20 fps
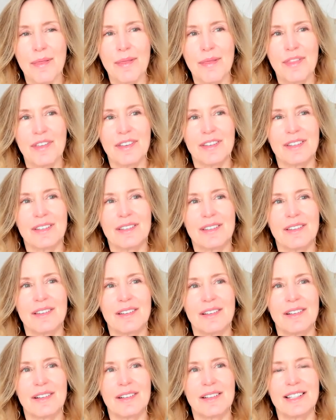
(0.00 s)
the
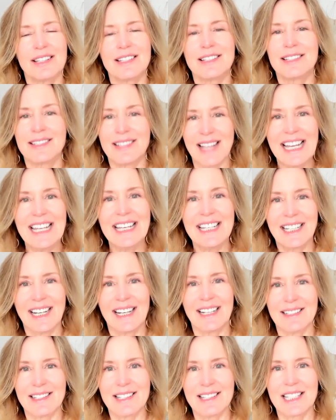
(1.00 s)
the
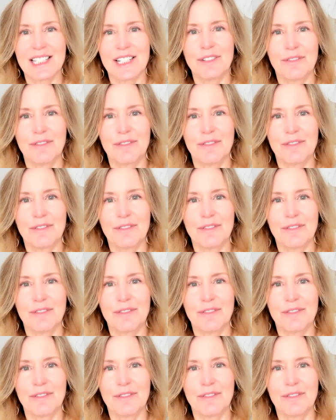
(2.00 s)
zeitgeist